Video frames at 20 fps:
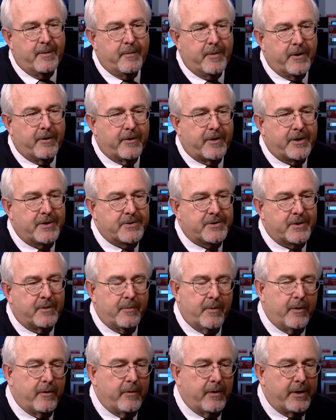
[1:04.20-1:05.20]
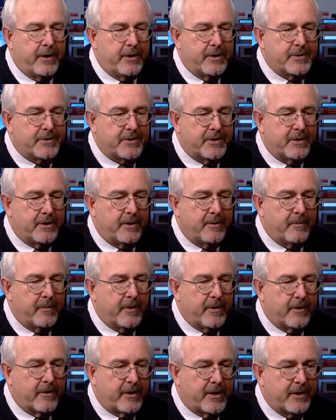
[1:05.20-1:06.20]
American Samoa is an
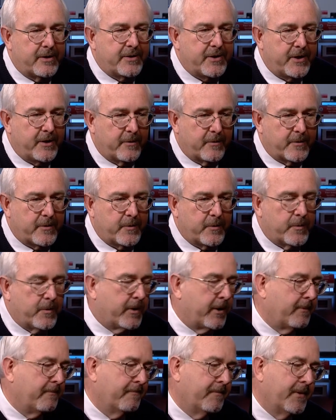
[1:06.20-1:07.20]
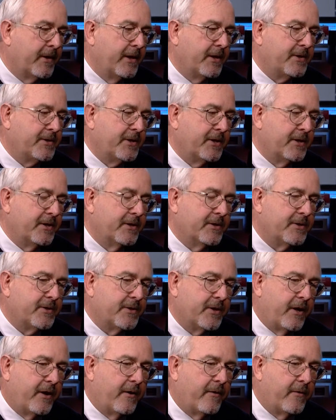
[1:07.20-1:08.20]
American territory. It's in the
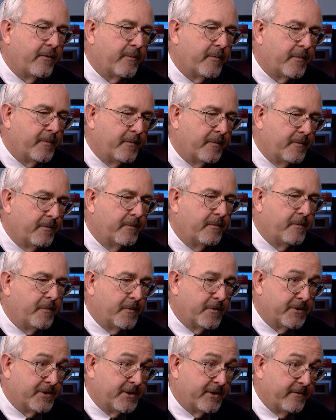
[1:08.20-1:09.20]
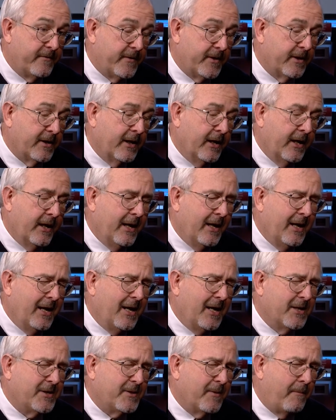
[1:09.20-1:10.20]
southern Pacific.
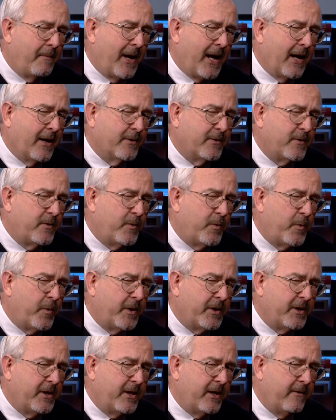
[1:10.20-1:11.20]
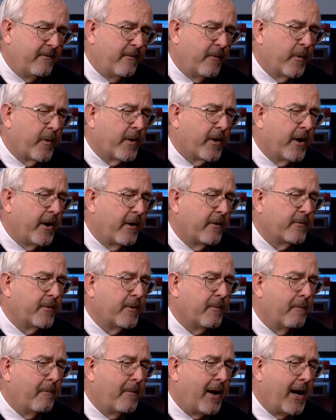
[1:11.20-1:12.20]
It's about
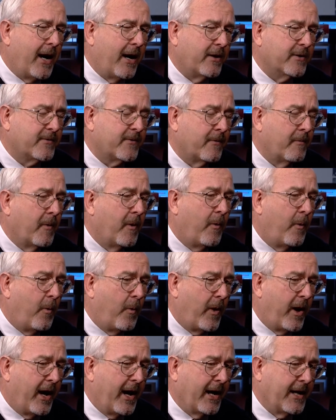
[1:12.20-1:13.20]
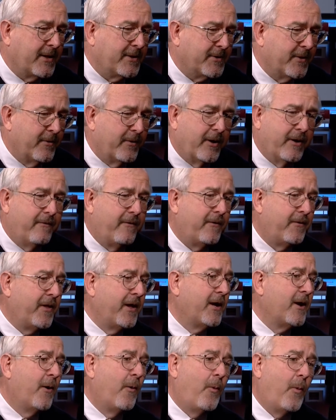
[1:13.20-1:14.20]
2,400 miles from Hawaii. So if you
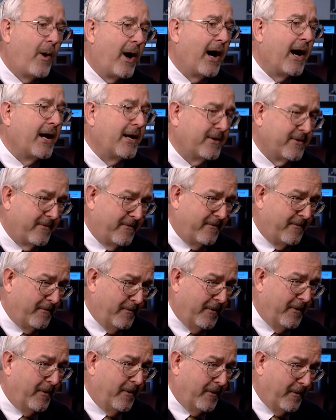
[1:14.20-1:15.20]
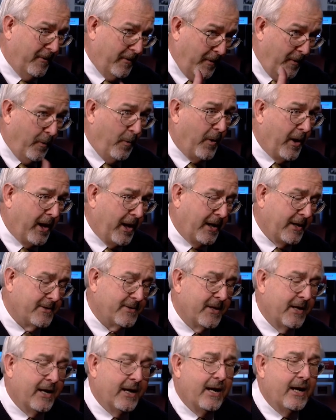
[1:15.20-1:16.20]
think Hawaii's a ways,
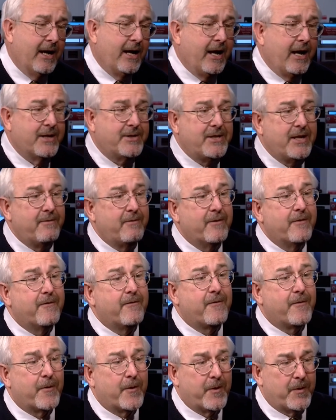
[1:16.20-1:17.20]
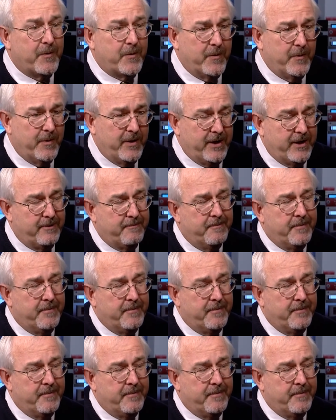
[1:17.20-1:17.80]
it's even further away.